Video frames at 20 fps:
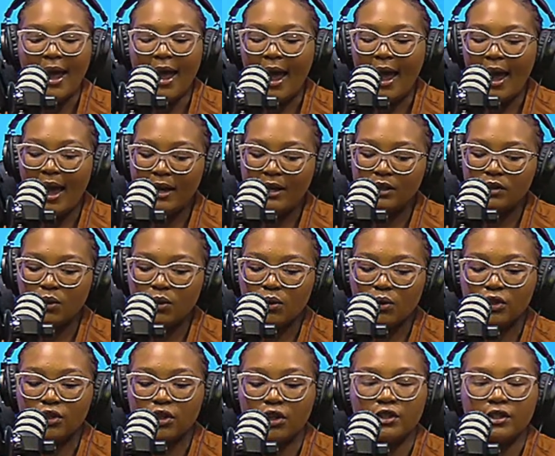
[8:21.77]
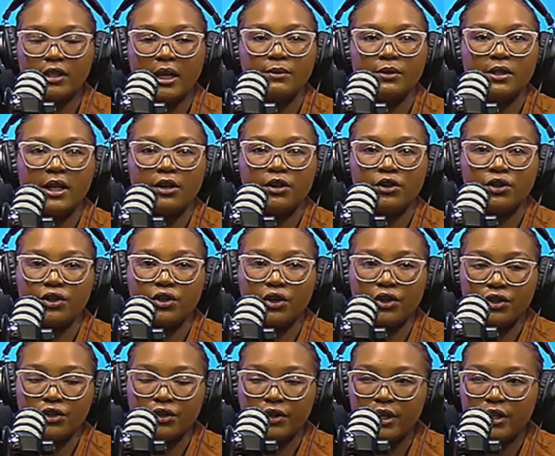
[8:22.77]
and also some
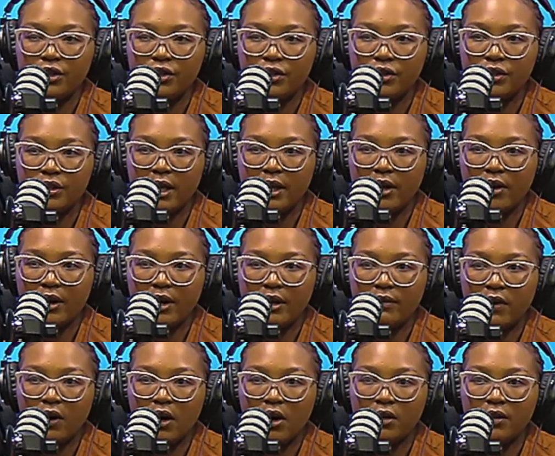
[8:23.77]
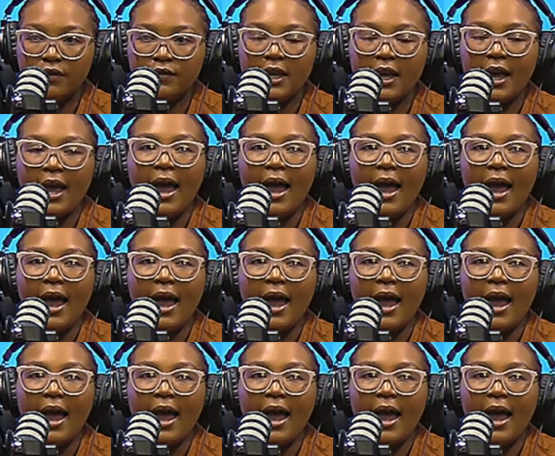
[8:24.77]
psychosocial issues that are involved.